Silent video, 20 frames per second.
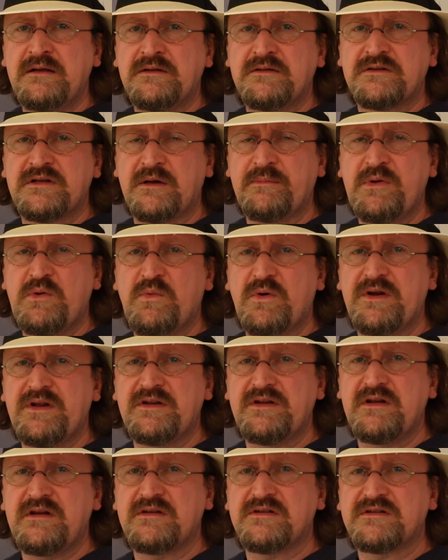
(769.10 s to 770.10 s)
tell me what
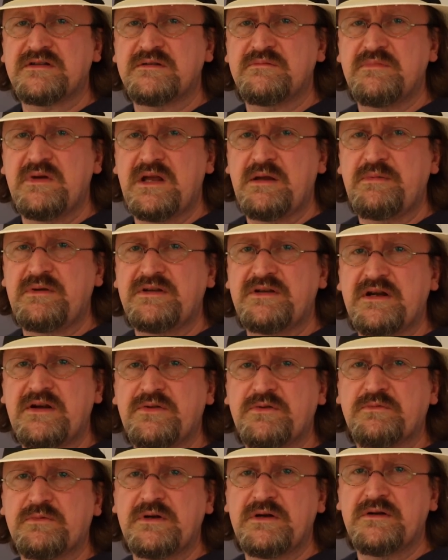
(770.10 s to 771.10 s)
it is and maybe
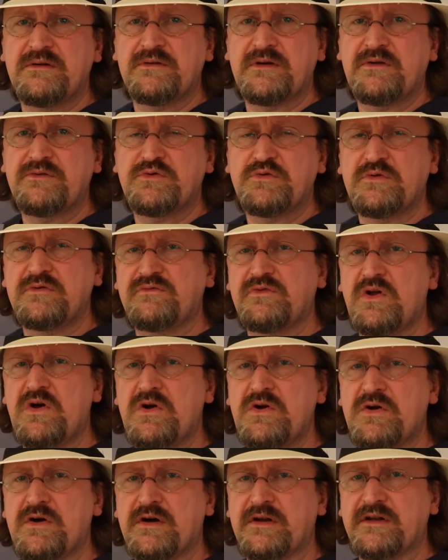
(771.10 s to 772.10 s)
down the road I'll do a
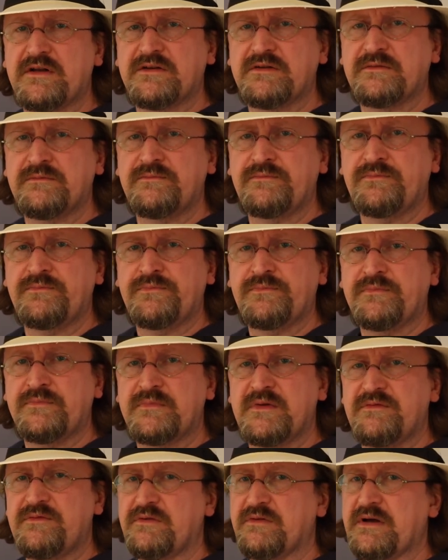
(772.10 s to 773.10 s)
vlog on it.
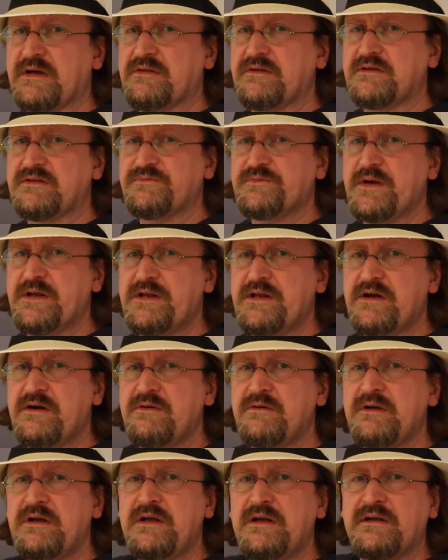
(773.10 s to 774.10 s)
If you like this
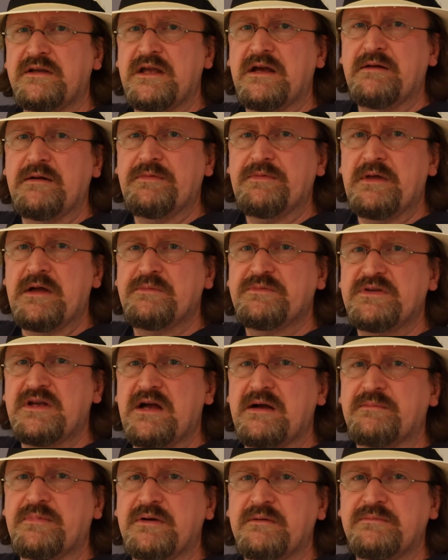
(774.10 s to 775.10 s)
video, give it a thumbs
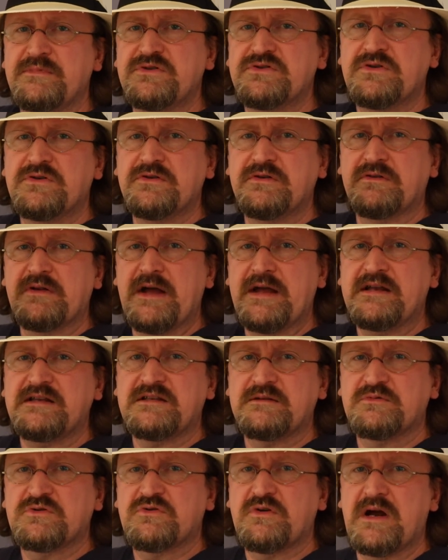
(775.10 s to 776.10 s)
up. Be sure to like,
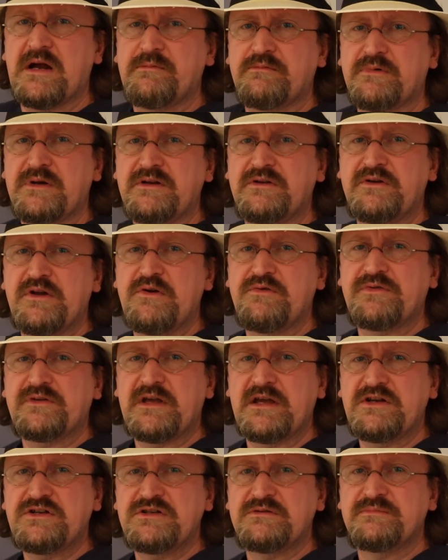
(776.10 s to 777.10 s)
subscribe, ring the
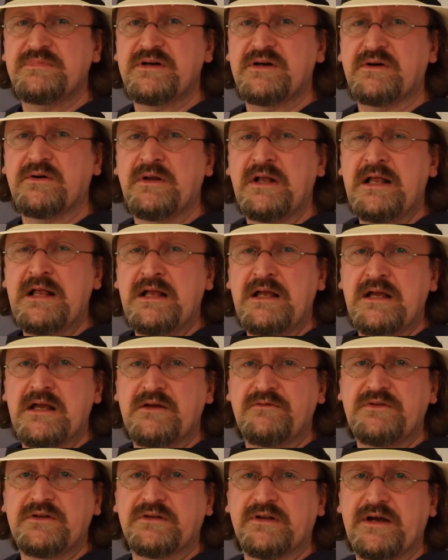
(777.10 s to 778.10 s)
notification bell.
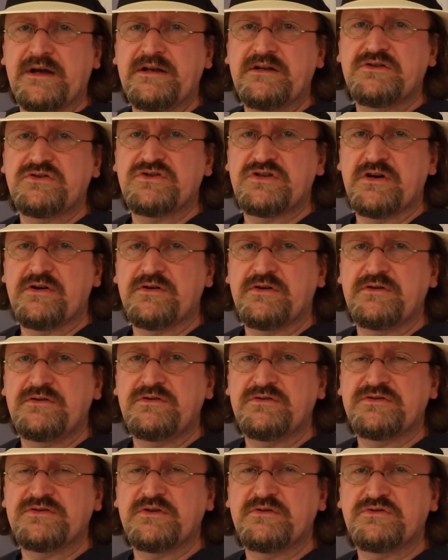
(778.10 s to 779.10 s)
And if you'd like, share it on
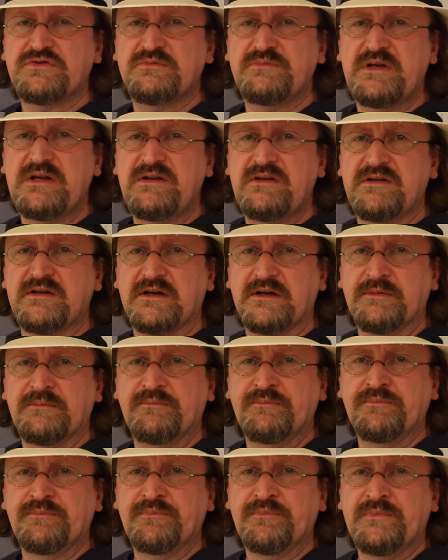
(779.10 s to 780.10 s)
your social media.
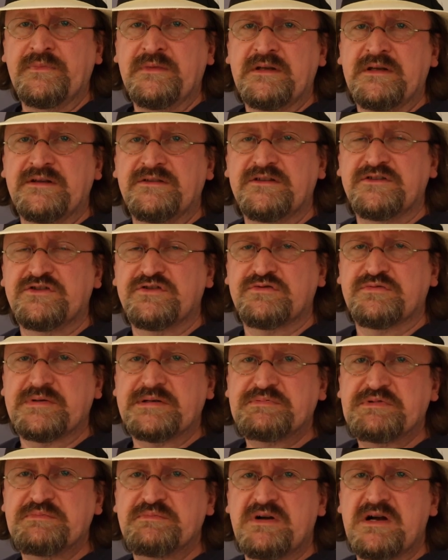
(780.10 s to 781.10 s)
In the
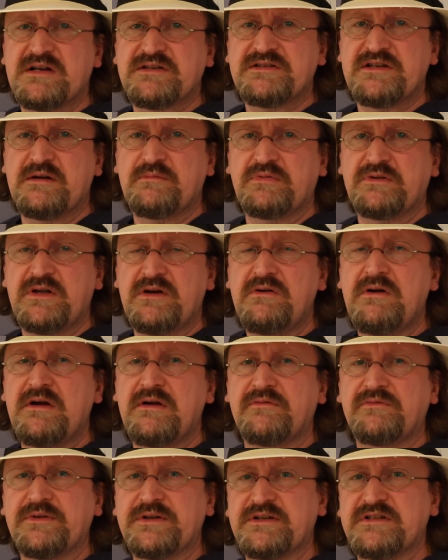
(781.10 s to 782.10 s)
description box down below, I
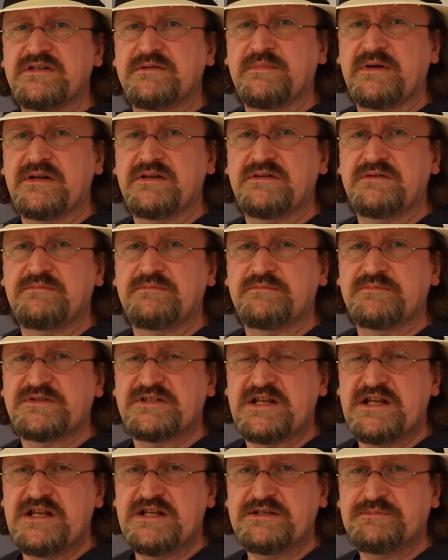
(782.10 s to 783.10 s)
have links to my
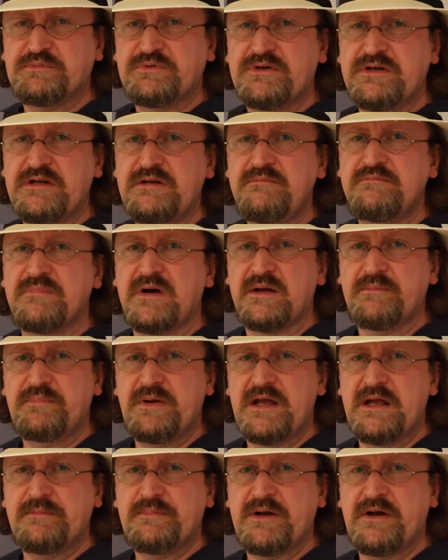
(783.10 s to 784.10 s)
Teespring, my
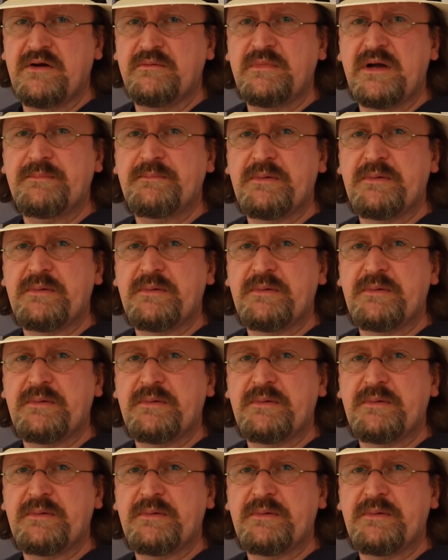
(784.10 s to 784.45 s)
PayPal, my